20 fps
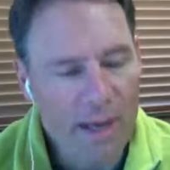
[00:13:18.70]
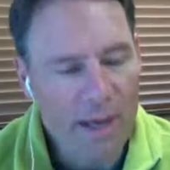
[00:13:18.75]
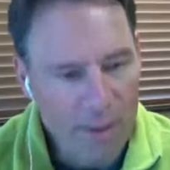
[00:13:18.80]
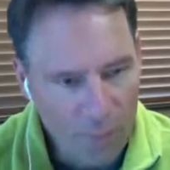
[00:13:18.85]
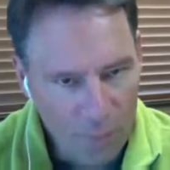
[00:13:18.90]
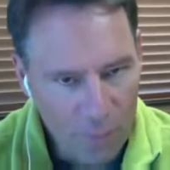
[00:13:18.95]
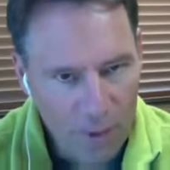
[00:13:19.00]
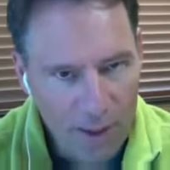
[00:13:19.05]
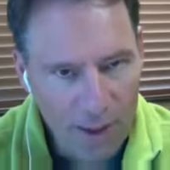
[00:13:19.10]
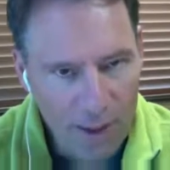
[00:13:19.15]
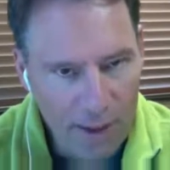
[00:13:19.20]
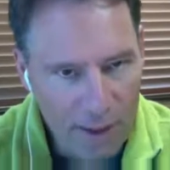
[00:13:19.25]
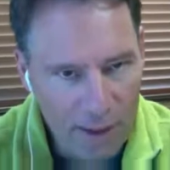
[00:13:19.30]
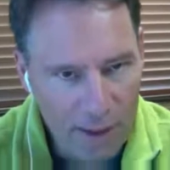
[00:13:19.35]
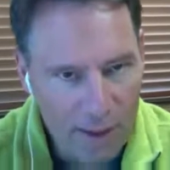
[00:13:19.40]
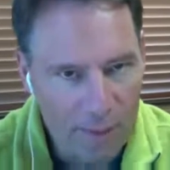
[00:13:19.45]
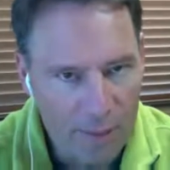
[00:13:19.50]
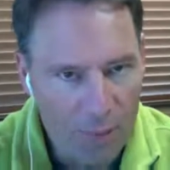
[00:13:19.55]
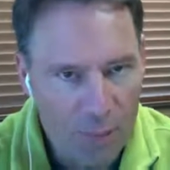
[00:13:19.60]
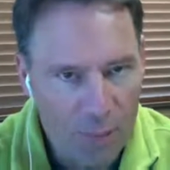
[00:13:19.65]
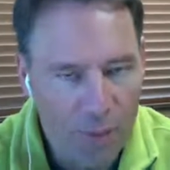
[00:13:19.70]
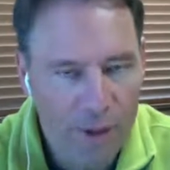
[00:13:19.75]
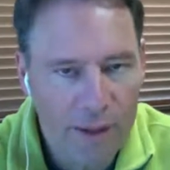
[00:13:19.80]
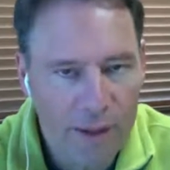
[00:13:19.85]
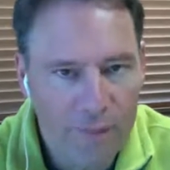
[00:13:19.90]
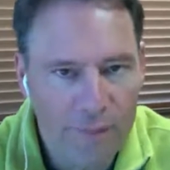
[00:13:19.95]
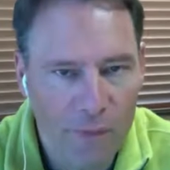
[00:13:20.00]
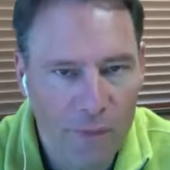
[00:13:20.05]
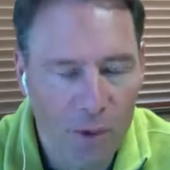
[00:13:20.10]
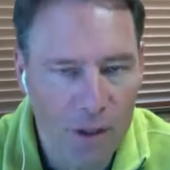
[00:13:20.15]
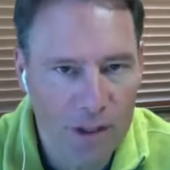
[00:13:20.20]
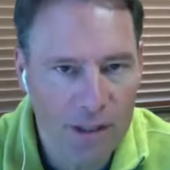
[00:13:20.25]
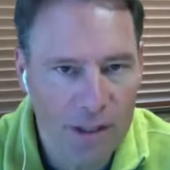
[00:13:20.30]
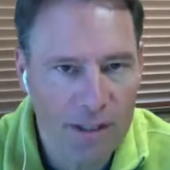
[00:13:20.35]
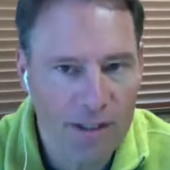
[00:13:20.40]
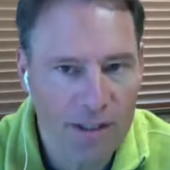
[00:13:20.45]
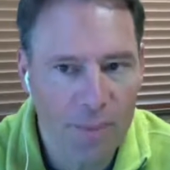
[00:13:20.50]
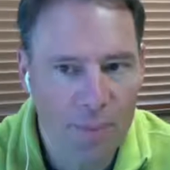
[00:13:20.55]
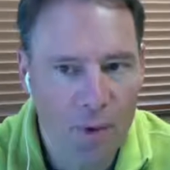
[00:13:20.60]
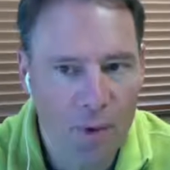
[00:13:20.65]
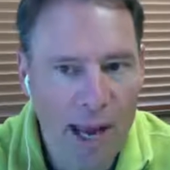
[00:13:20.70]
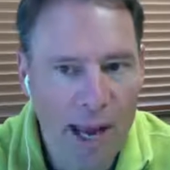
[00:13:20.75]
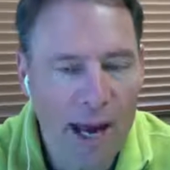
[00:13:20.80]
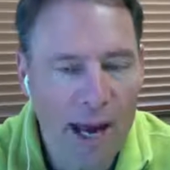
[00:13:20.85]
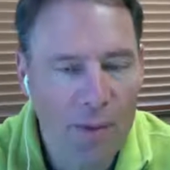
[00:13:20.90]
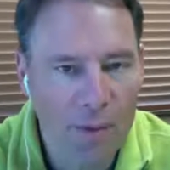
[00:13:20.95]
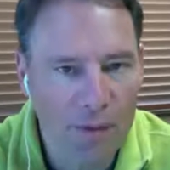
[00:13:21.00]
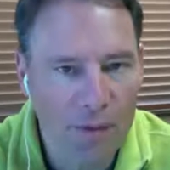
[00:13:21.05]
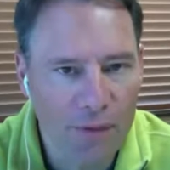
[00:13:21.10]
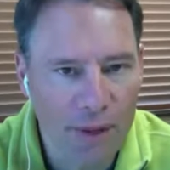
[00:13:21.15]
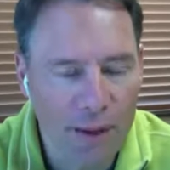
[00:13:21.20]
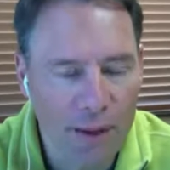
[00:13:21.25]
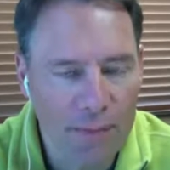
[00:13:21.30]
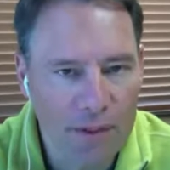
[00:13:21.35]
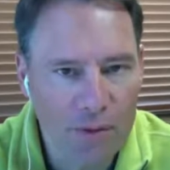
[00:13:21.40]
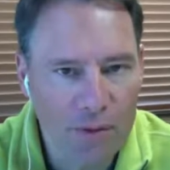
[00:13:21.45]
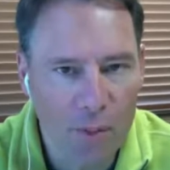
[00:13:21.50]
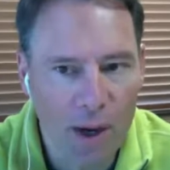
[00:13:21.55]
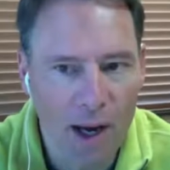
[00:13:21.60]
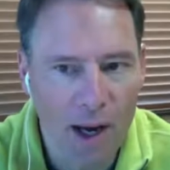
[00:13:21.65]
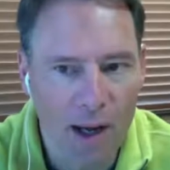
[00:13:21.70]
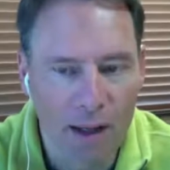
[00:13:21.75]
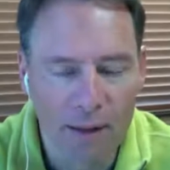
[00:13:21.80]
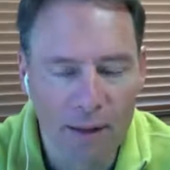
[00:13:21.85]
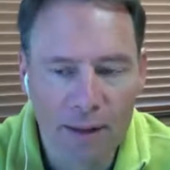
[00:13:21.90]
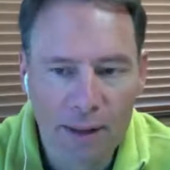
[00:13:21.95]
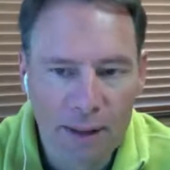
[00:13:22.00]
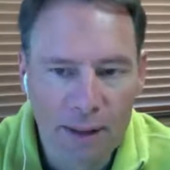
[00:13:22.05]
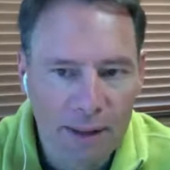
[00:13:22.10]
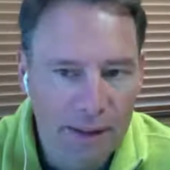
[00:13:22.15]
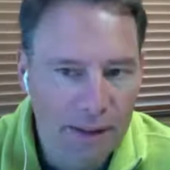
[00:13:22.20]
It reinforces the brand with them as well.